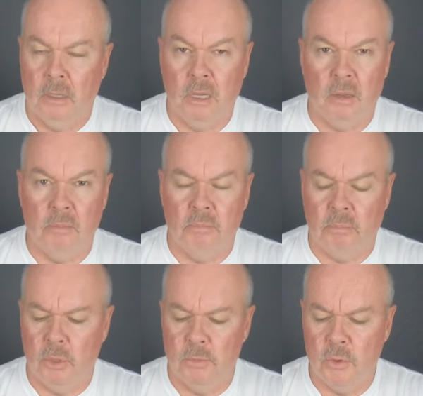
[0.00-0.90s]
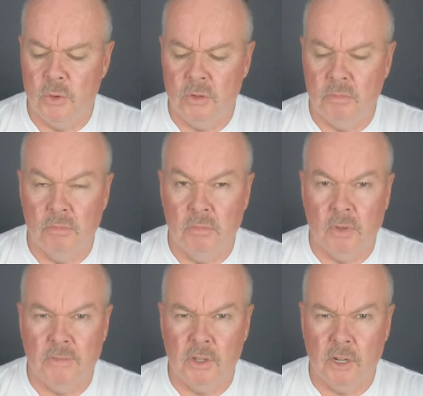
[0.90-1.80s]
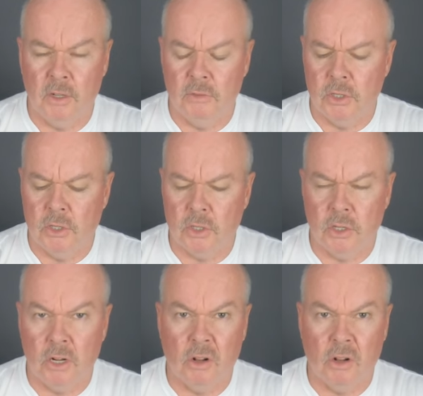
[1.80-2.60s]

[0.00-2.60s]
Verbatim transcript: Uh, Blue Moon, I haven't done any research yet,